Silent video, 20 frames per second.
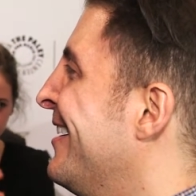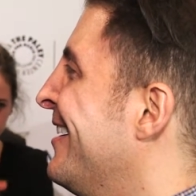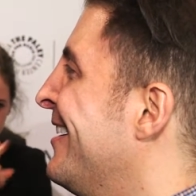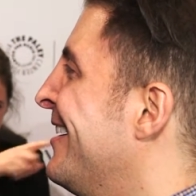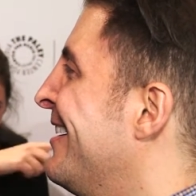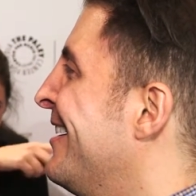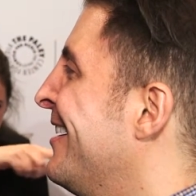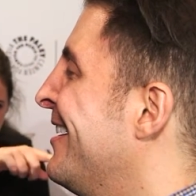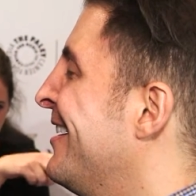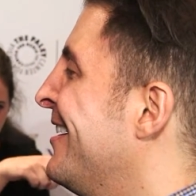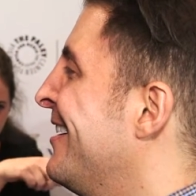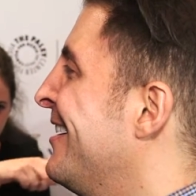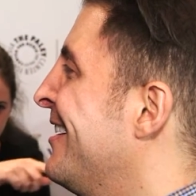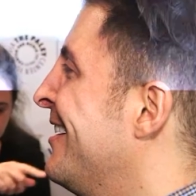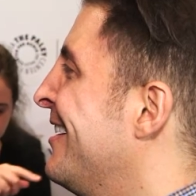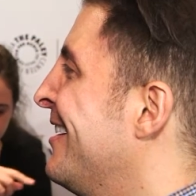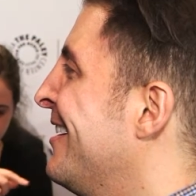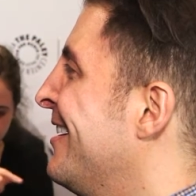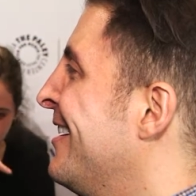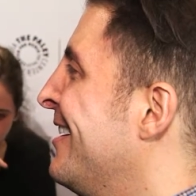
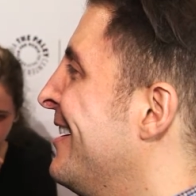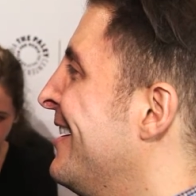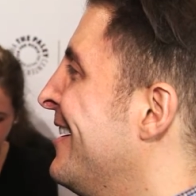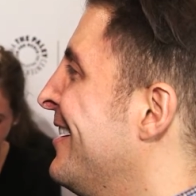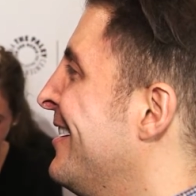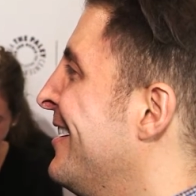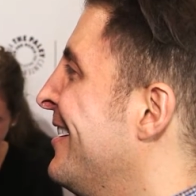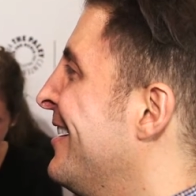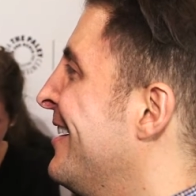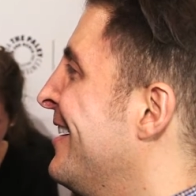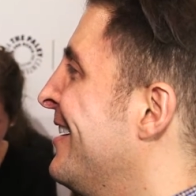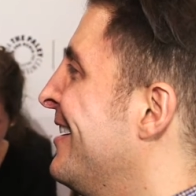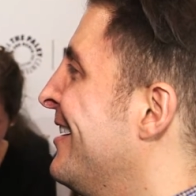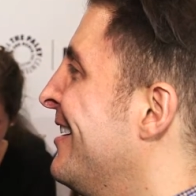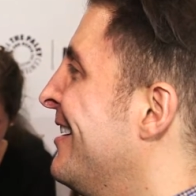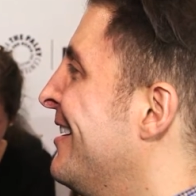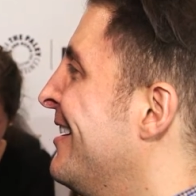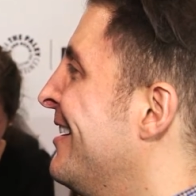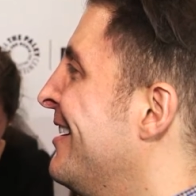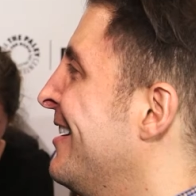
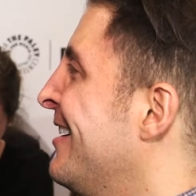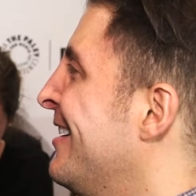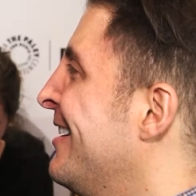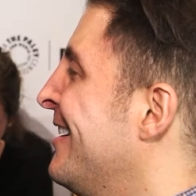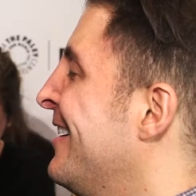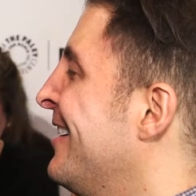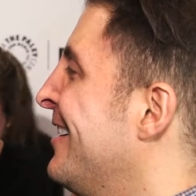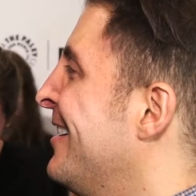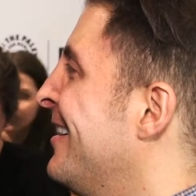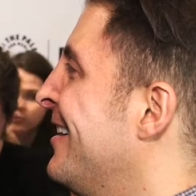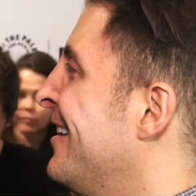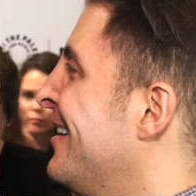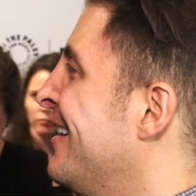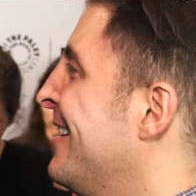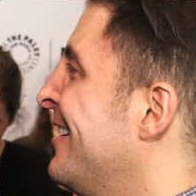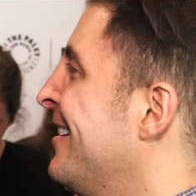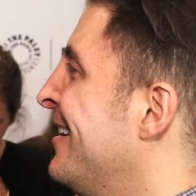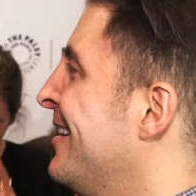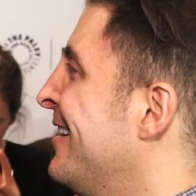No words are spoken by the person on screen.